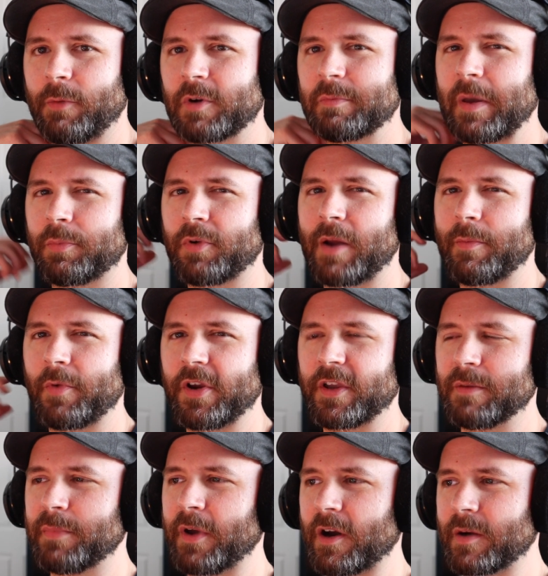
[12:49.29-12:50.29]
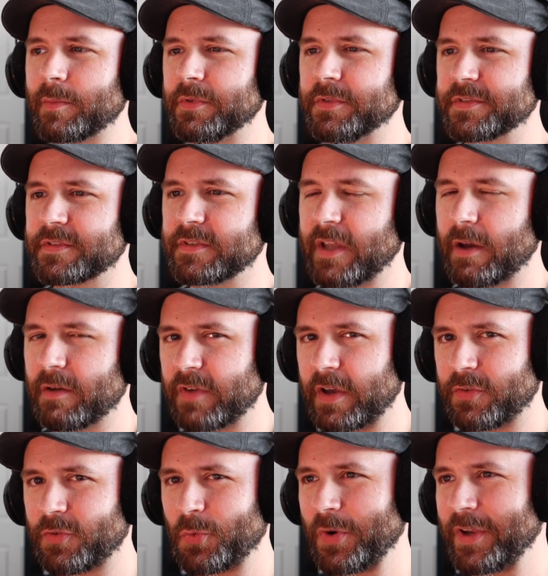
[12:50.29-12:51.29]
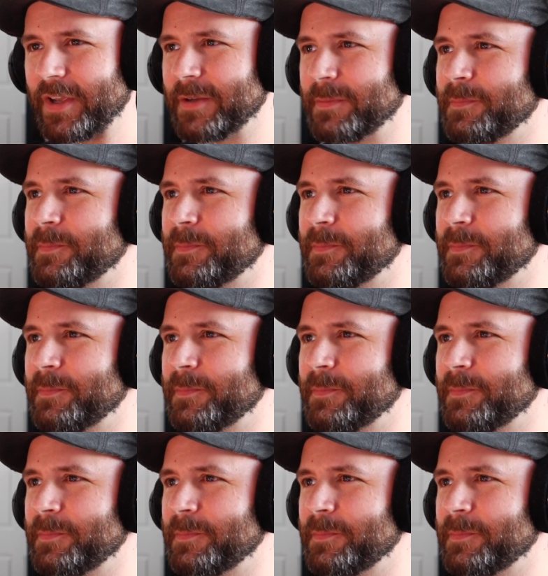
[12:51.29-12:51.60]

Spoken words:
One of my primary comparables. Now I've got 3.